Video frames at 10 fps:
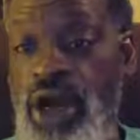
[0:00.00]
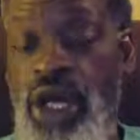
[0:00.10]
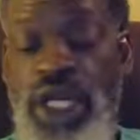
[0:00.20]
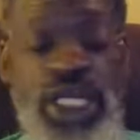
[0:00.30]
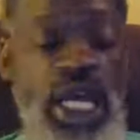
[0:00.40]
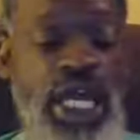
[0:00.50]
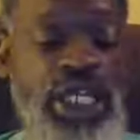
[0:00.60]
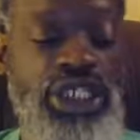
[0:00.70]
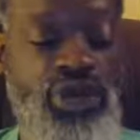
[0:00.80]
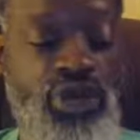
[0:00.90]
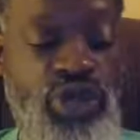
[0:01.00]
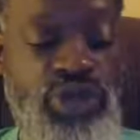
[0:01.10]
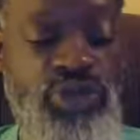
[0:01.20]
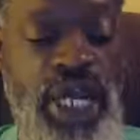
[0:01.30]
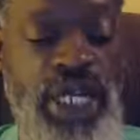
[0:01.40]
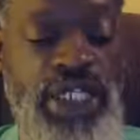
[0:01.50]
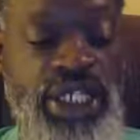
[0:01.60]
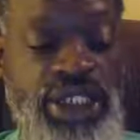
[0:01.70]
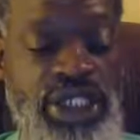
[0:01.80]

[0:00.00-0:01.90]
today is correspondence.